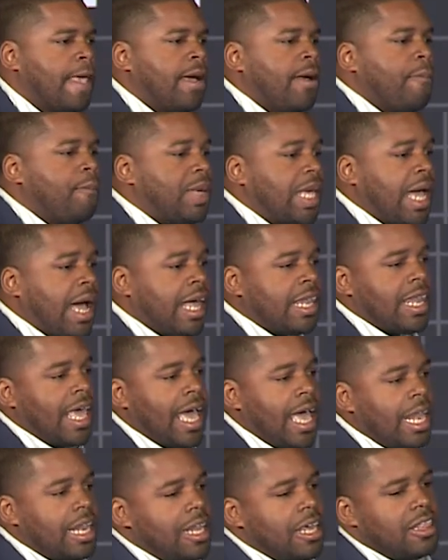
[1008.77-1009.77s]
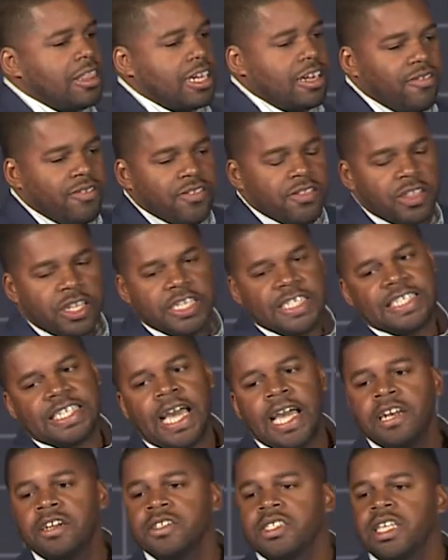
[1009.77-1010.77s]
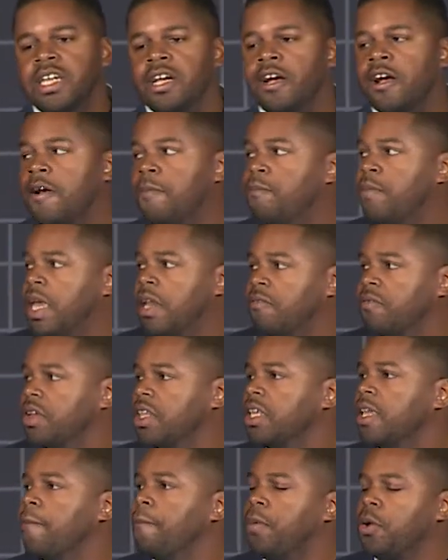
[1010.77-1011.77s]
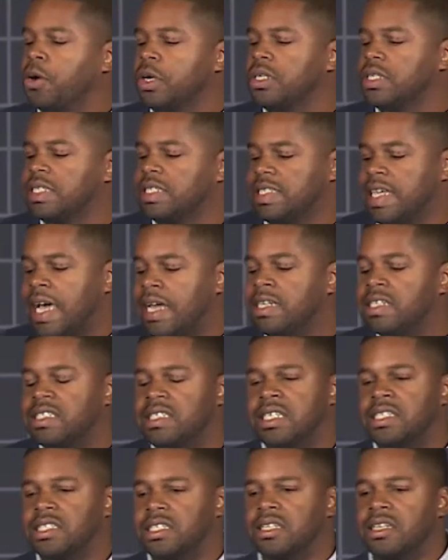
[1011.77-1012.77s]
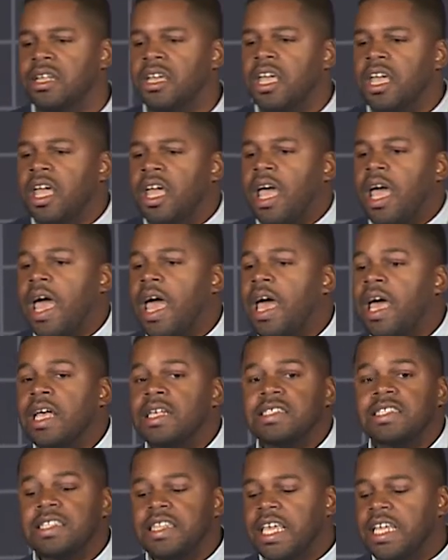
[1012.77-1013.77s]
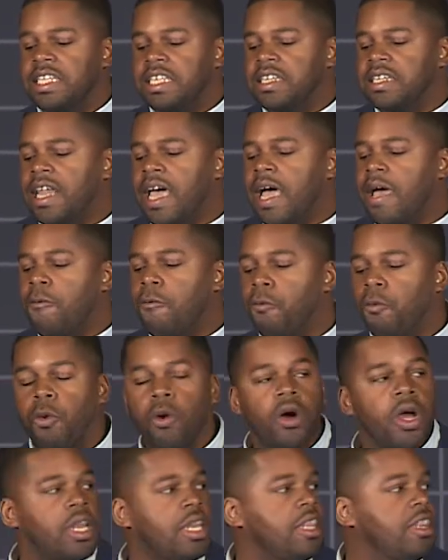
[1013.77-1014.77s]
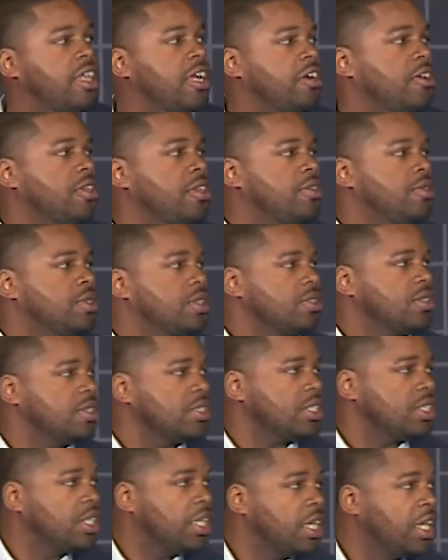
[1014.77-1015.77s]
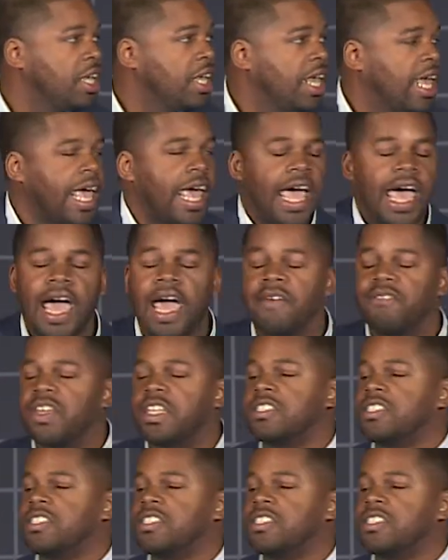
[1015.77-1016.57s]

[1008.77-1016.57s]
Beyond that, the designers there made a really important design decision, as they did not want their users having